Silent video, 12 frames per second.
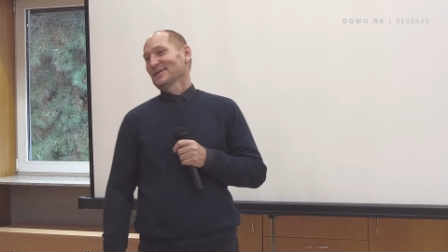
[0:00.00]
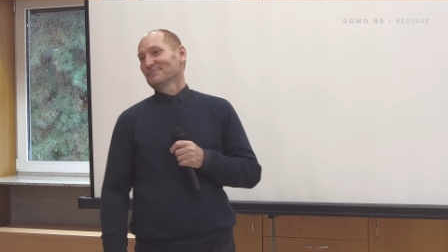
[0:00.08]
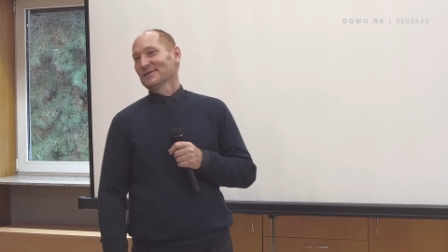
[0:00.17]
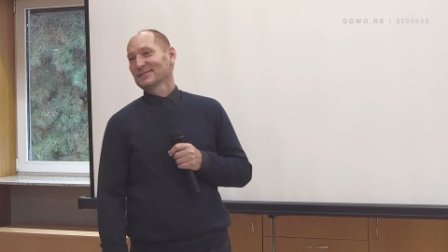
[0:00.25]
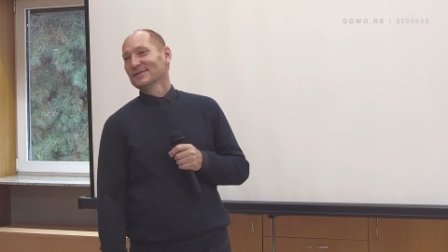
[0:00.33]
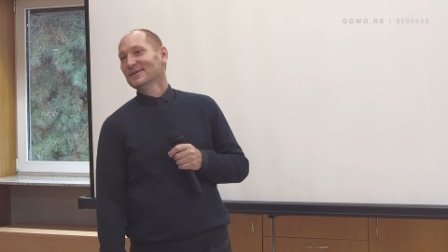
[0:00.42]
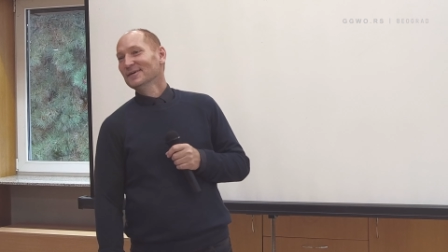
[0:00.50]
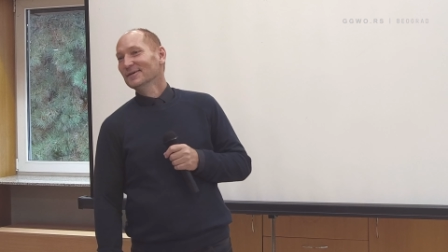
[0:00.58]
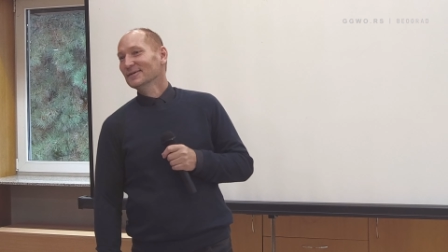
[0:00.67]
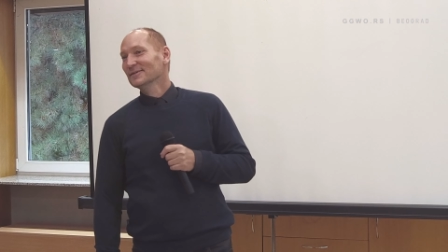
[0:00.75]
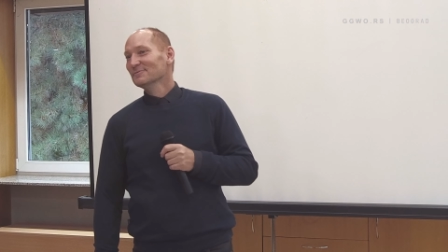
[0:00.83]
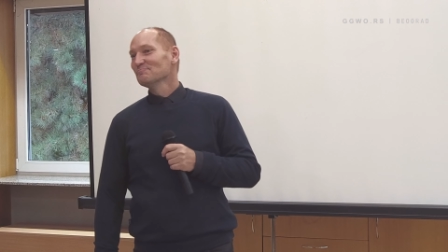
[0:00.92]
But,
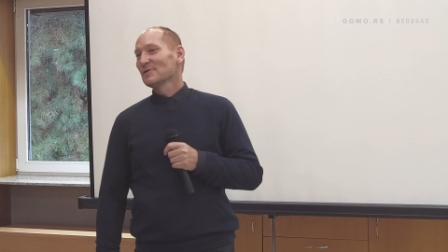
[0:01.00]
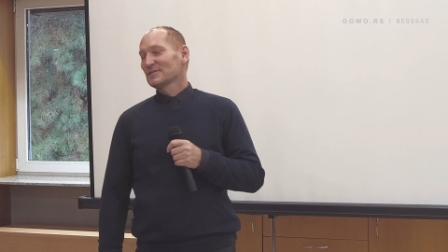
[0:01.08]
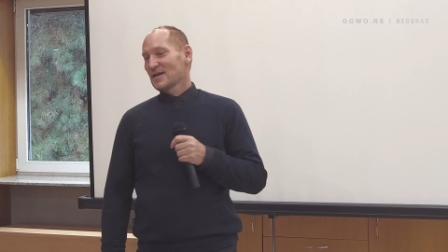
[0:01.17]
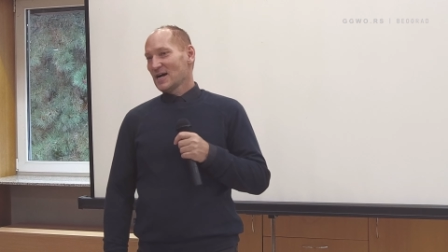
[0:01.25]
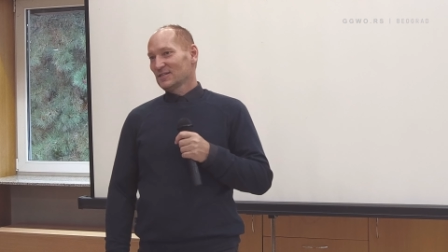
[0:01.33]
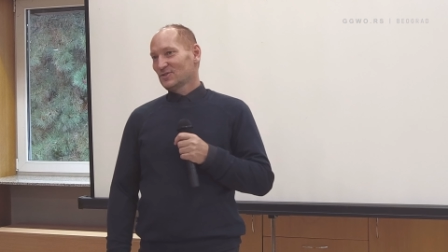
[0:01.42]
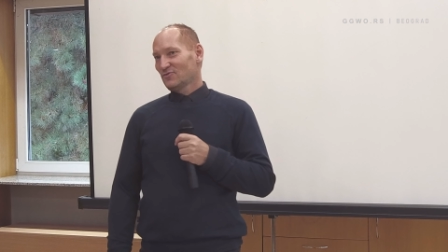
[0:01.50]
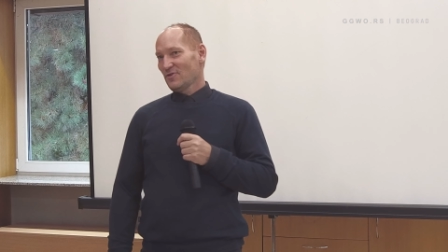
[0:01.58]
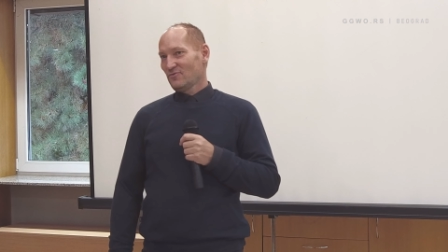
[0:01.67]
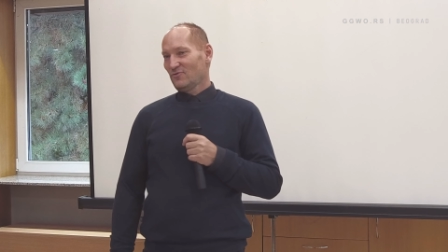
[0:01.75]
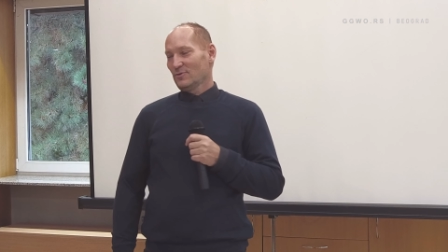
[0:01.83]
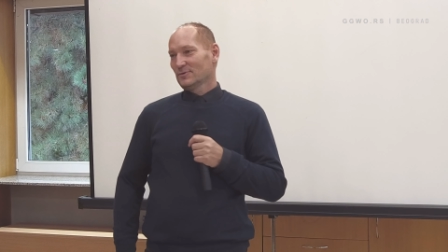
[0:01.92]
but God is faithful.